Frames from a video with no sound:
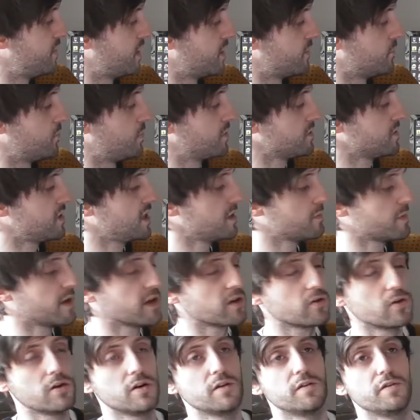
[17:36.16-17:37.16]
one game I
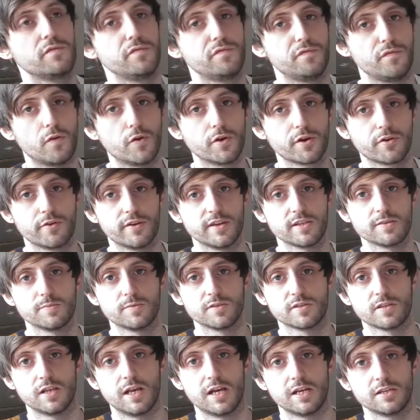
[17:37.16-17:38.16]
got for
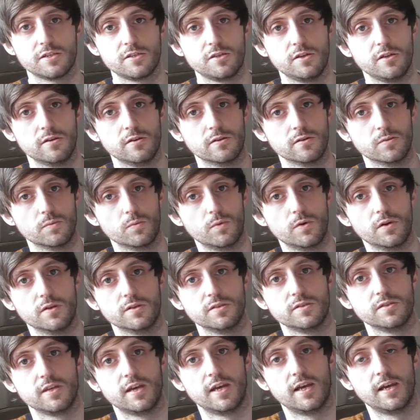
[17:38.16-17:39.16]
Christmas last year
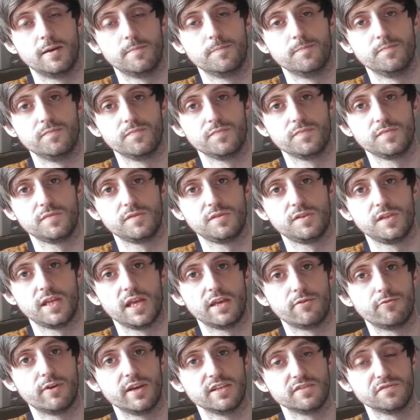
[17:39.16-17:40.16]
was
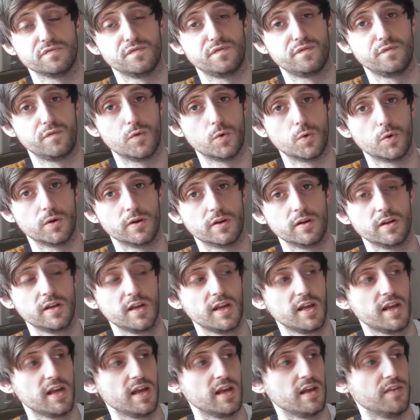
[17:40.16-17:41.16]
Dead Rising 4.
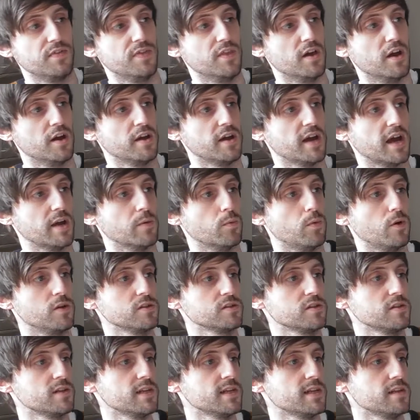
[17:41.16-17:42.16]
Now, I was
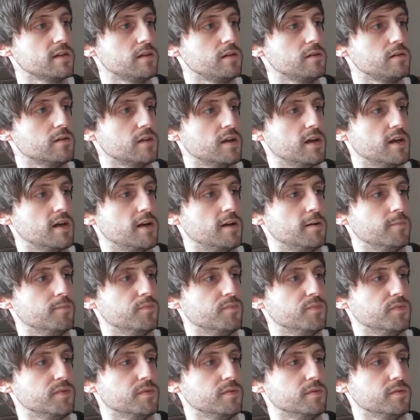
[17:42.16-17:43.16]
a
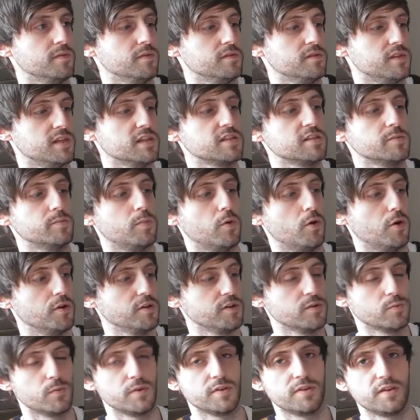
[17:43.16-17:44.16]
little
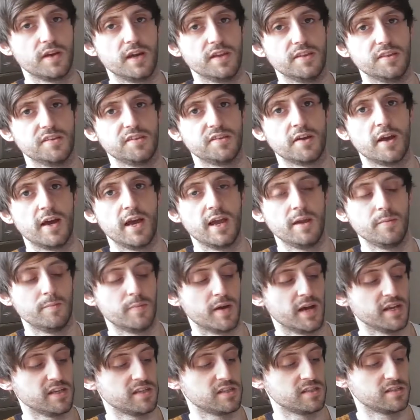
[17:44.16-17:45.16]
disappointed with it at the time.
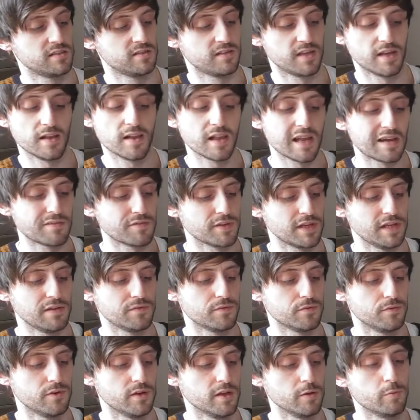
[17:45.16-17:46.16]
I still haven't
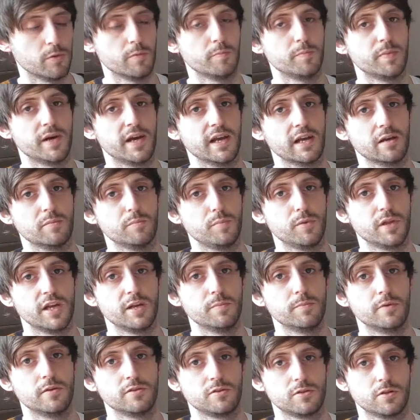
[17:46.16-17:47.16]
even really went back and played
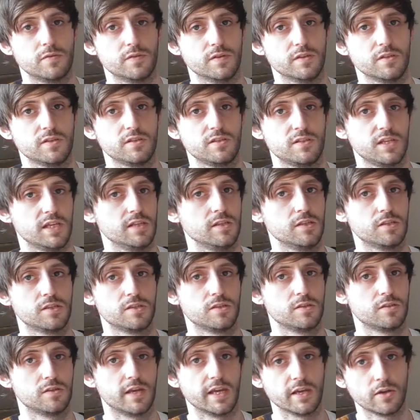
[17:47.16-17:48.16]
much of it
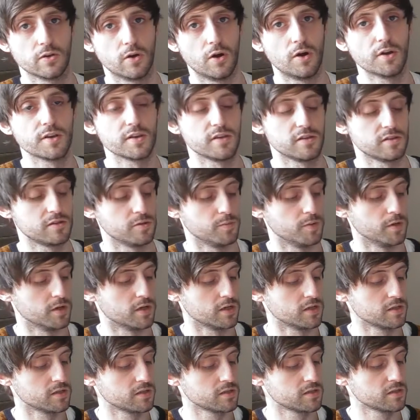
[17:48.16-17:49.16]
since I got it, to be
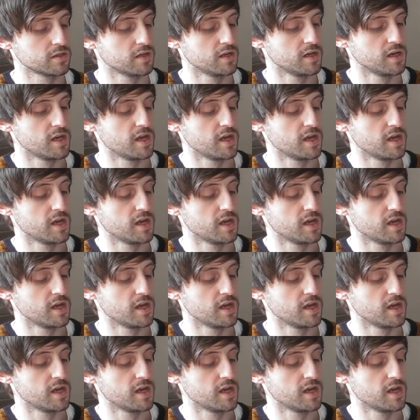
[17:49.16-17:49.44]
honest.